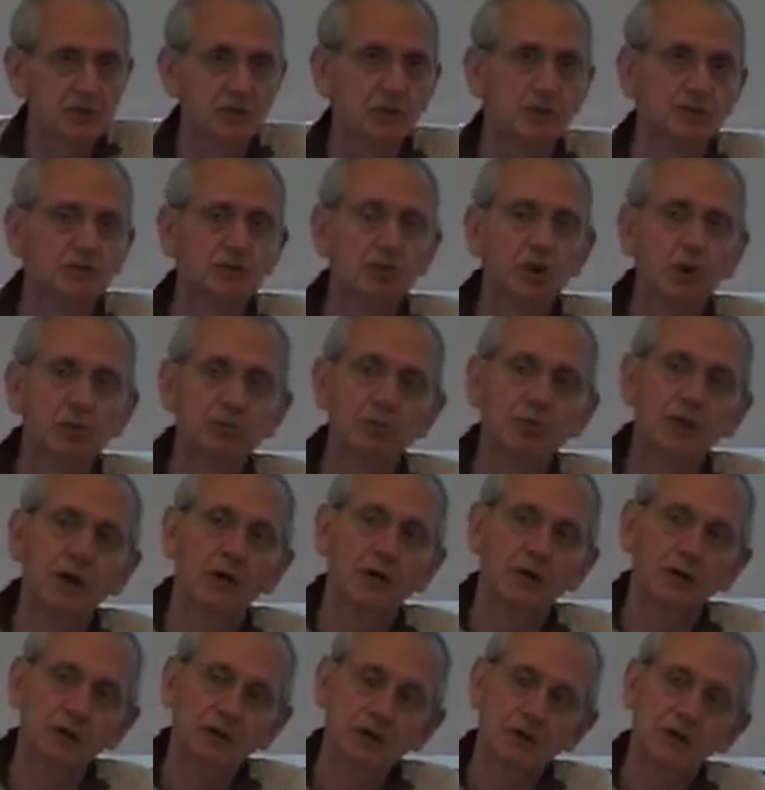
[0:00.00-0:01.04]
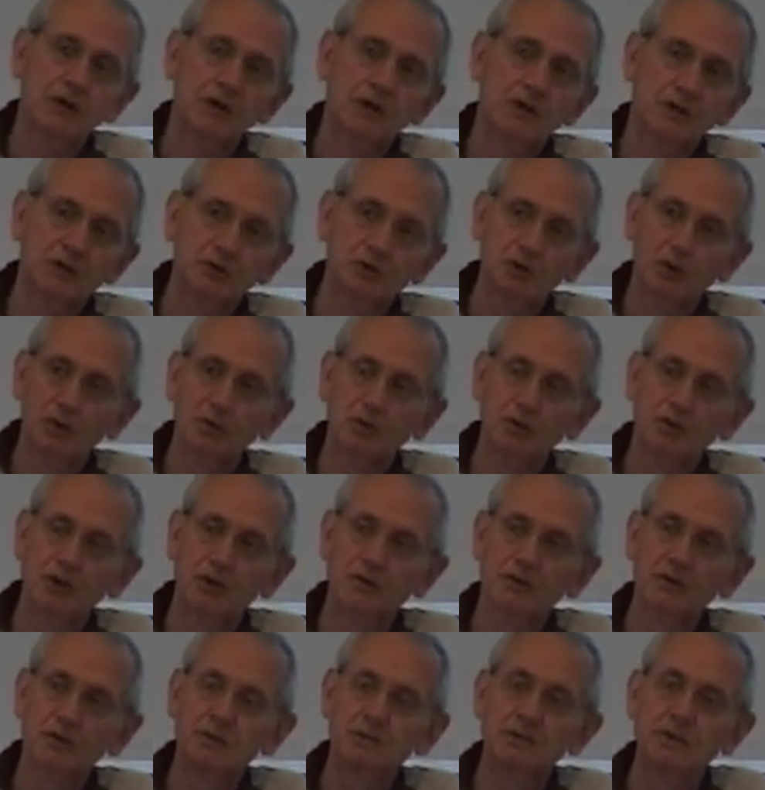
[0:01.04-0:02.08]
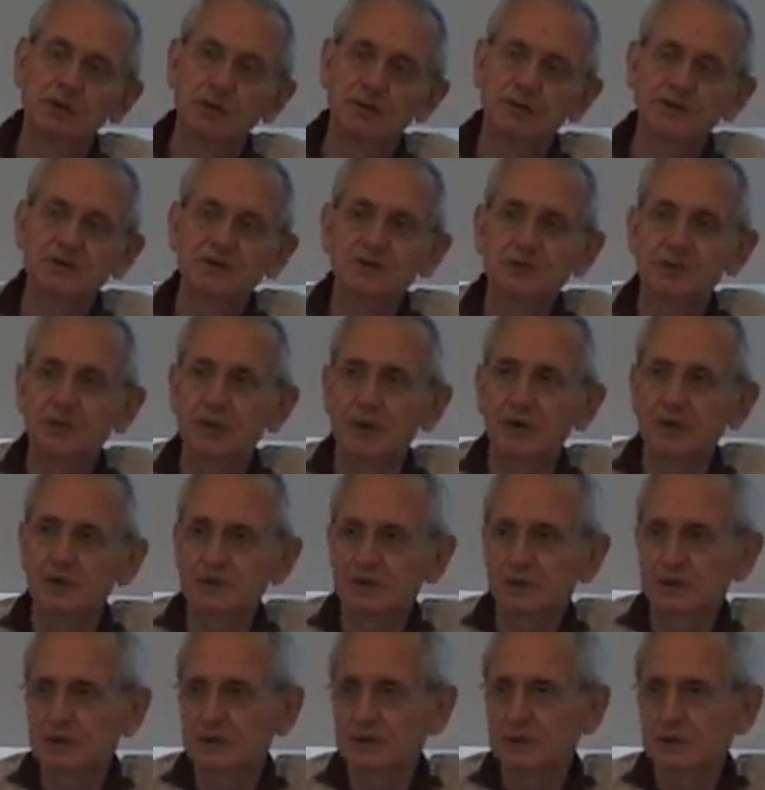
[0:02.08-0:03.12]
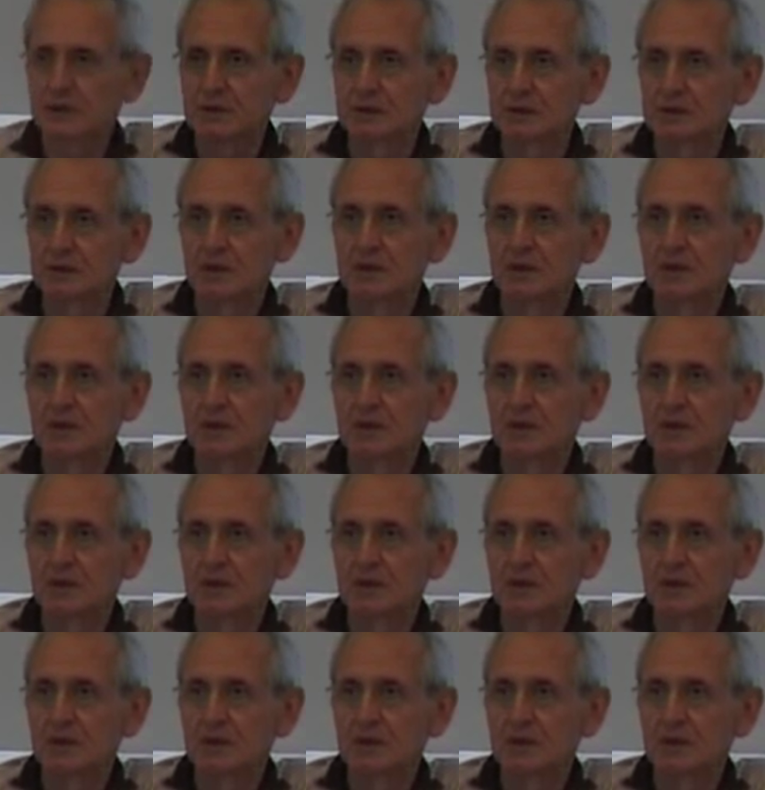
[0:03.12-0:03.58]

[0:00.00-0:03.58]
So top level participation in